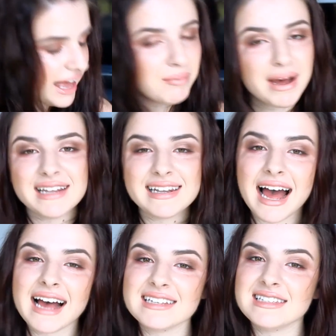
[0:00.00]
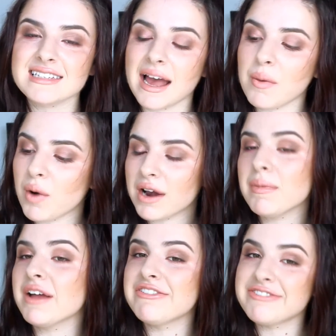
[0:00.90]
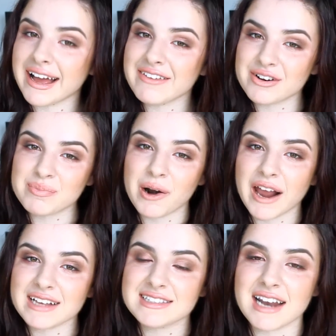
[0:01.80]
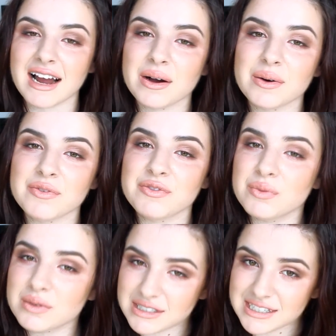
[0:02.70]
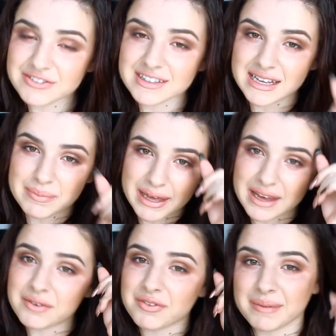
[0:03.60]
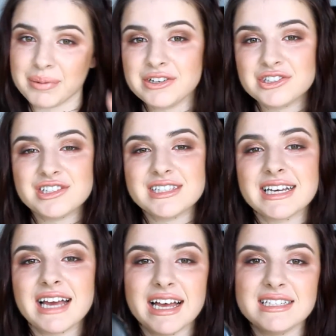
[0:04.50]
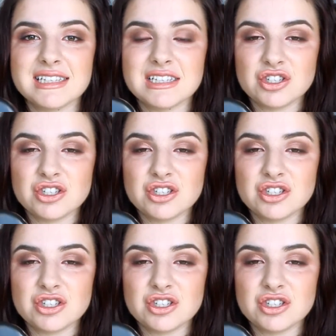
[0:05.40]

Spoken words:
And my last and one of my favourite products that I'll definitely be repurchasing is the